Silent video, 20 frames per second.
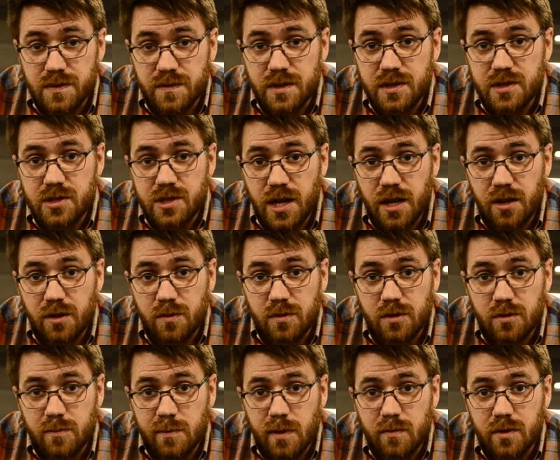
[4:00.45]
of this channel
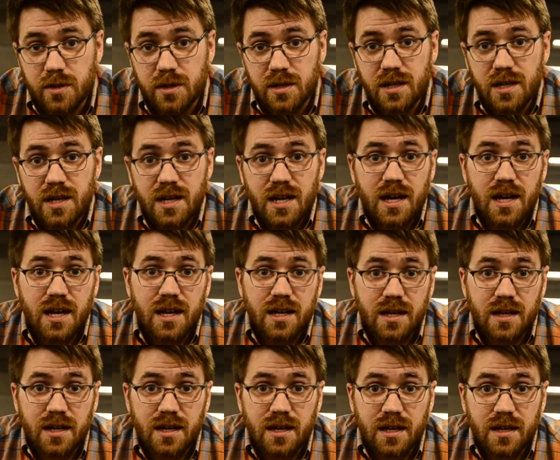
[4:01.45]
will remember
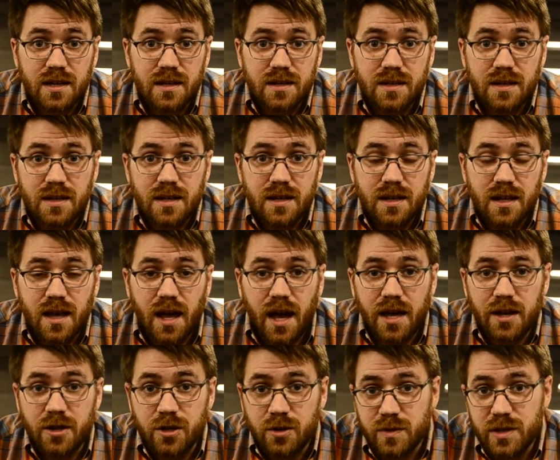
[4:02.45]
I
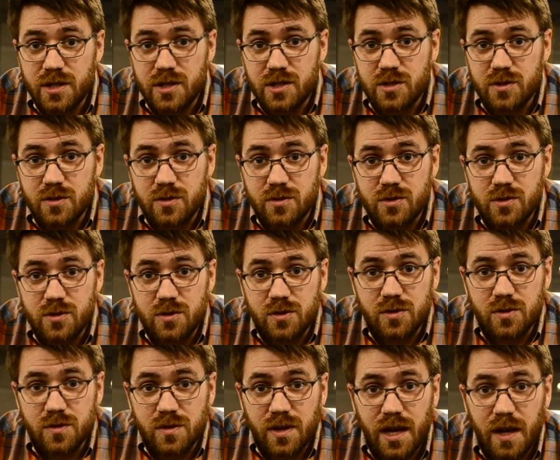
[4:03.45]
agreed to
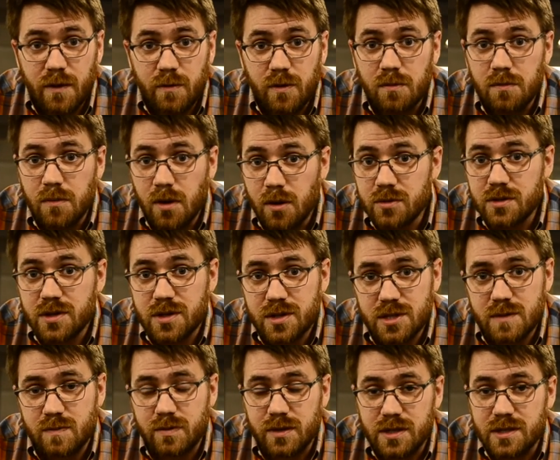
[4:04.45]
do a remote
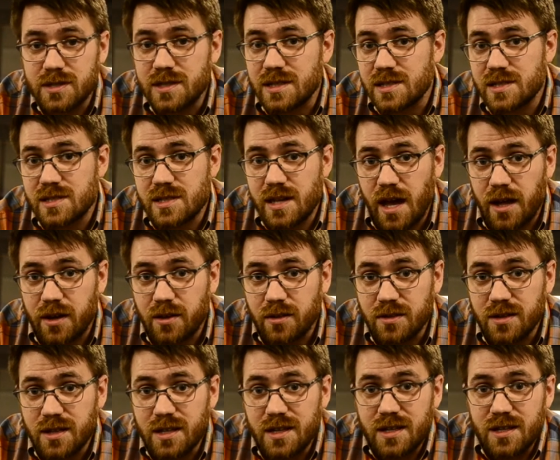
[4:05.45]
sprint in Seattle.
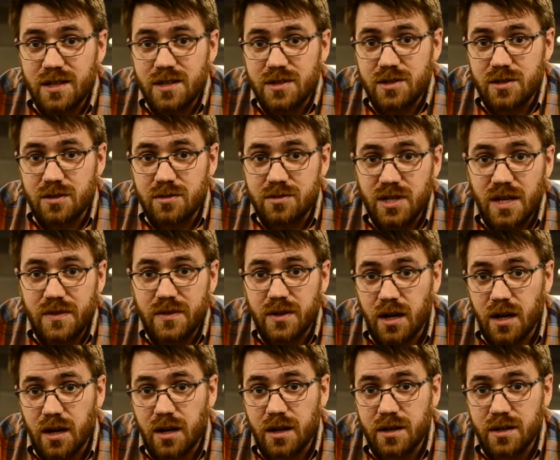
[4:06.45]
So David
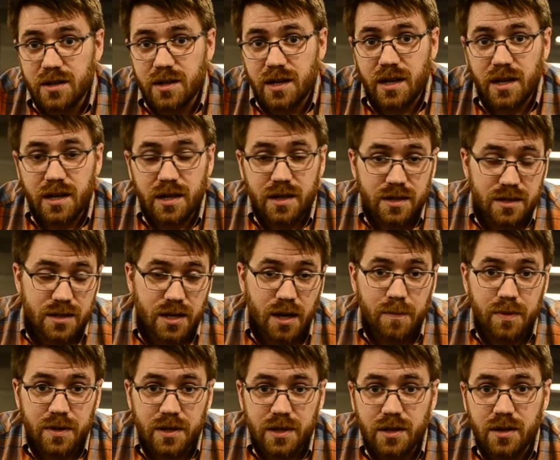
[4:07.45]
Hogg and
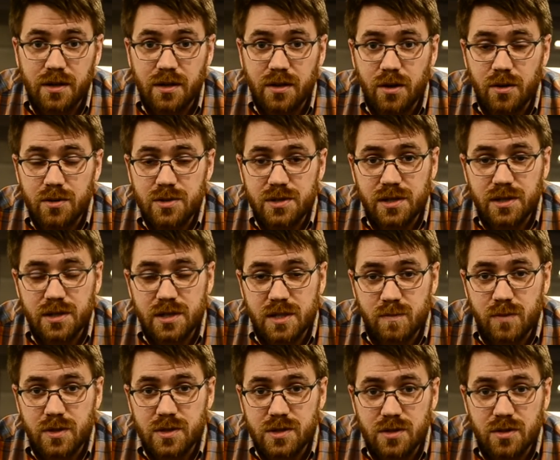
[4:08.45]
company are hosting a
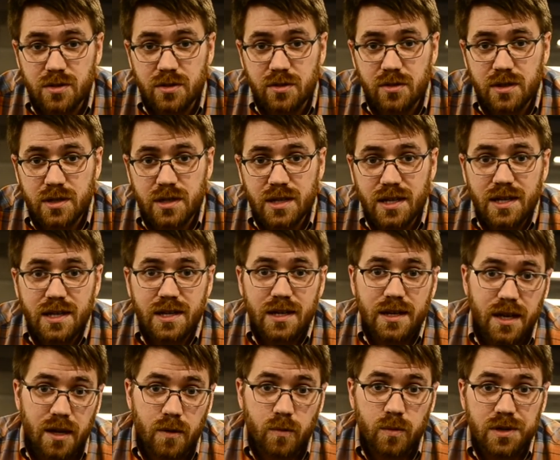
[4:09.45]
sprint in New York,
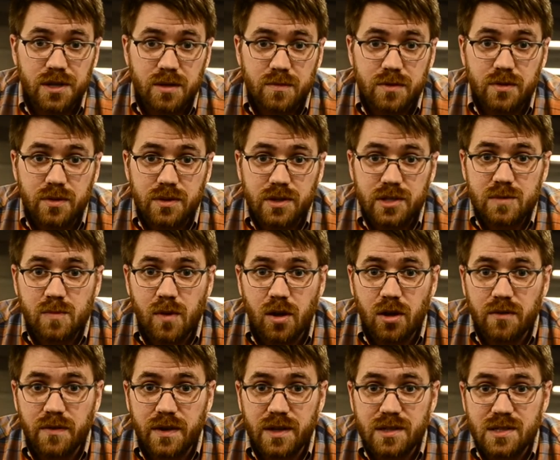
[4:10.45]
and we're going to be doing a
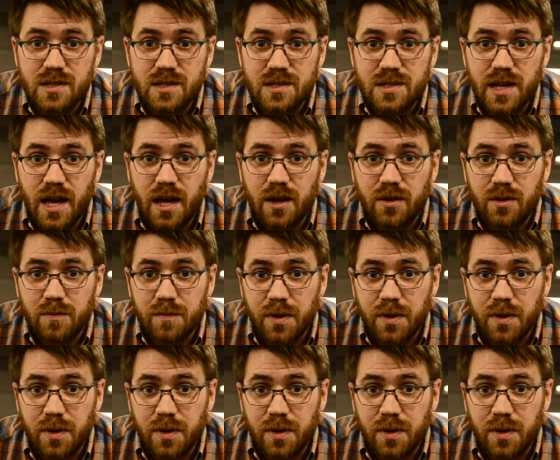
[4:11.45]
small event in Seattle in